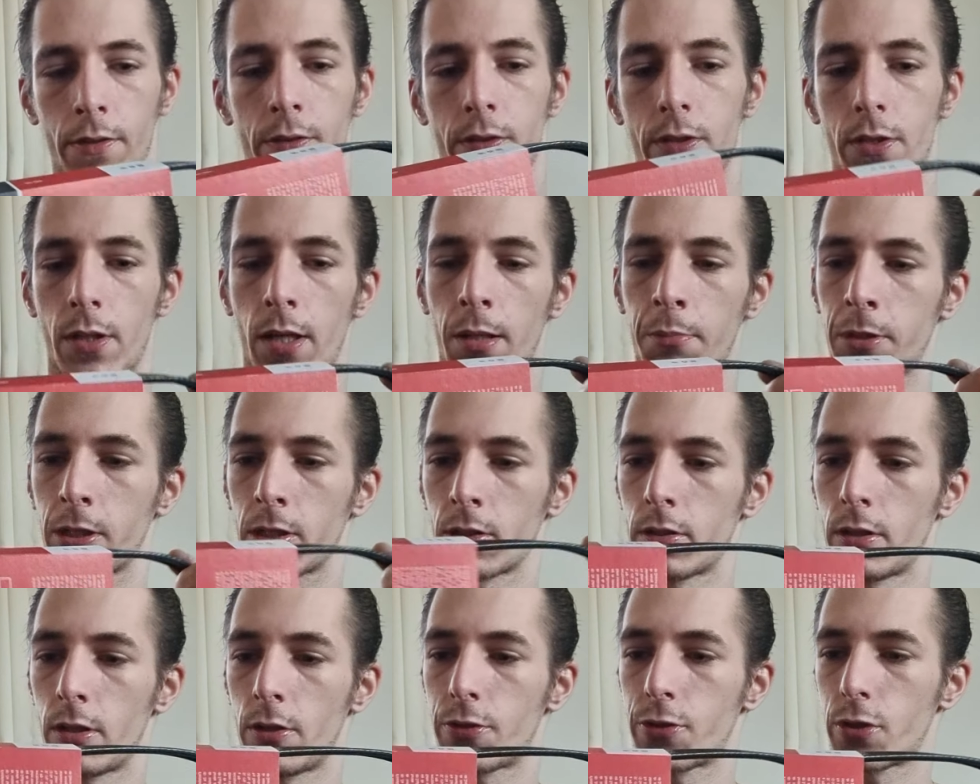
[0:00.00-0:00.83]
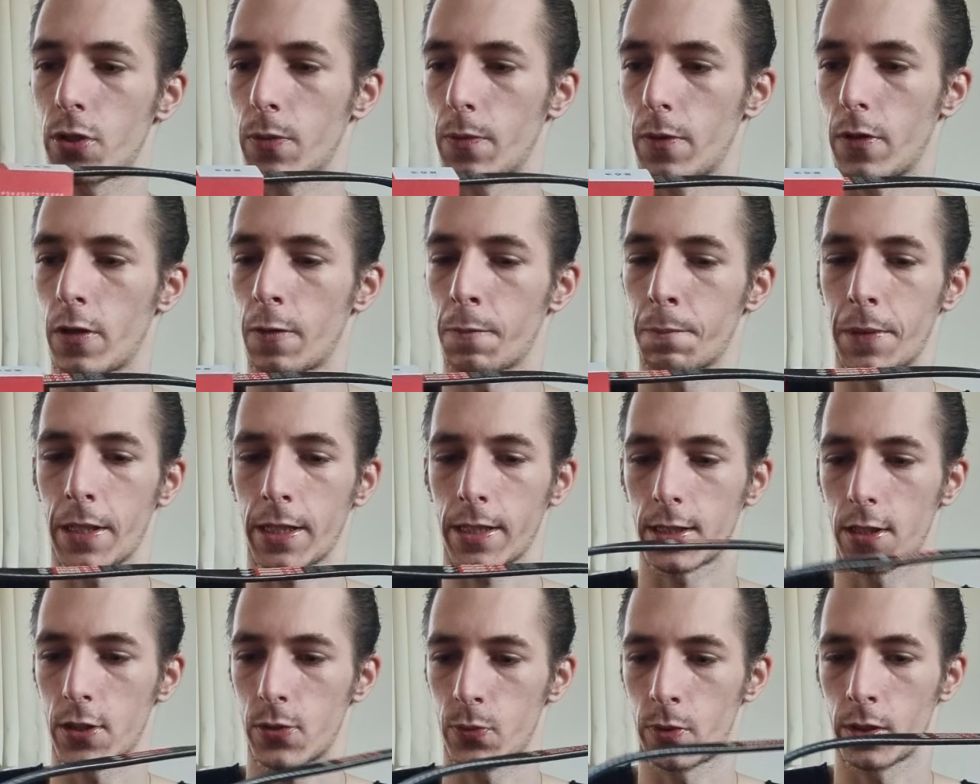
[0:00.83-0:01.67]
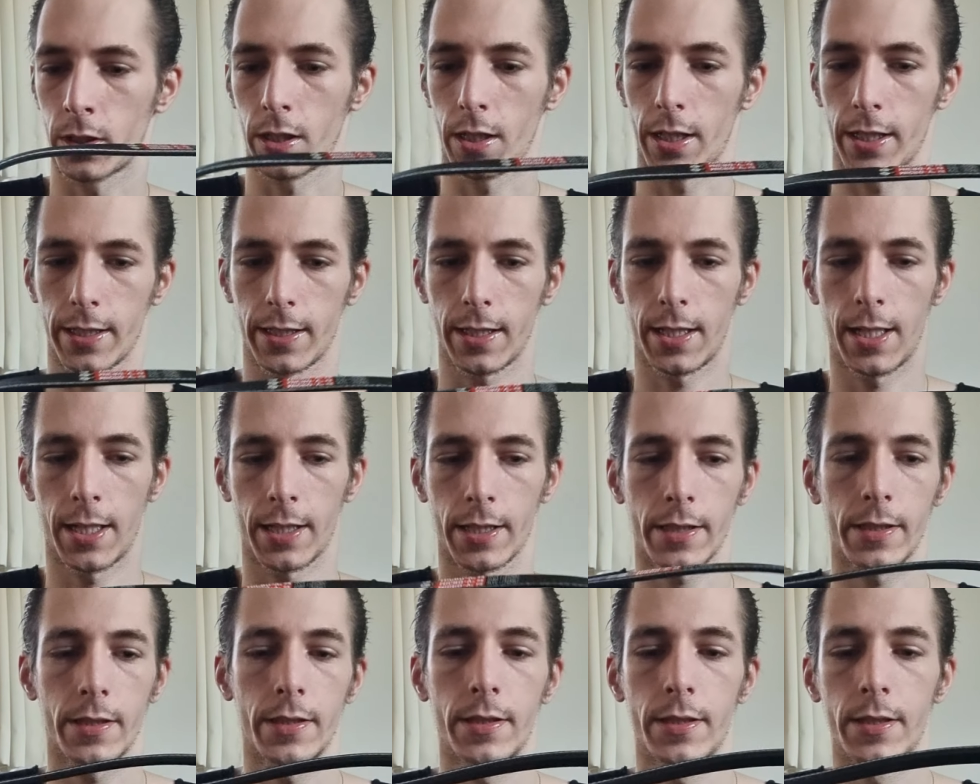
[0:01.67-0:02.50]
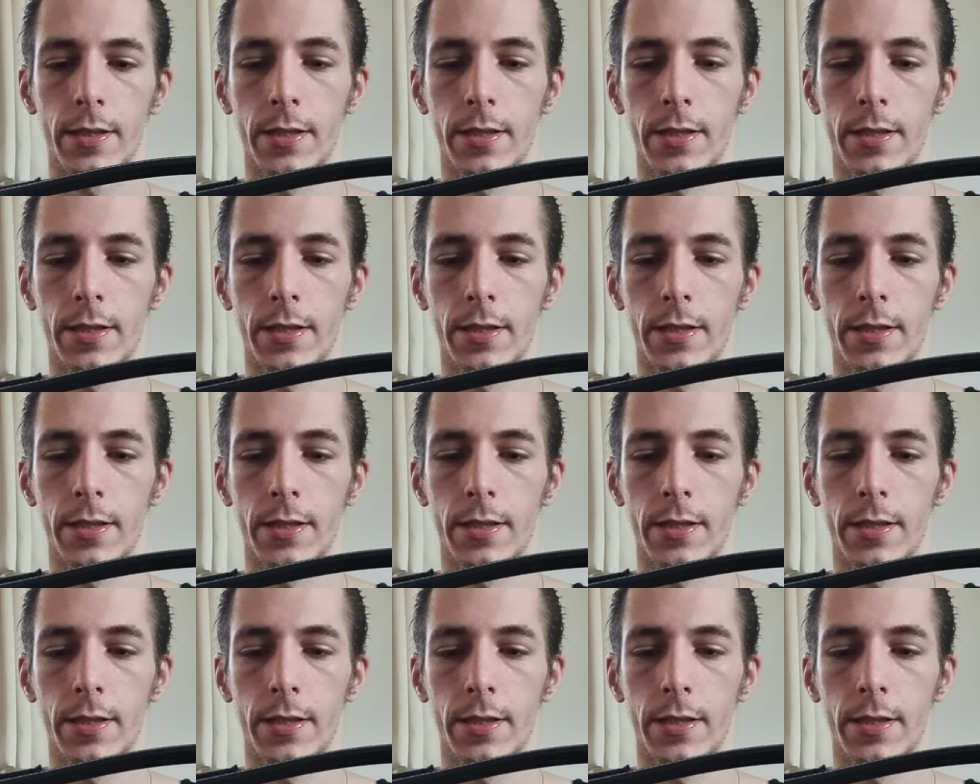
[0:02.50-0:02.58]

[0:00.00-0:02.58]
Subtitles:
So I'm gonna also unpack this one like that.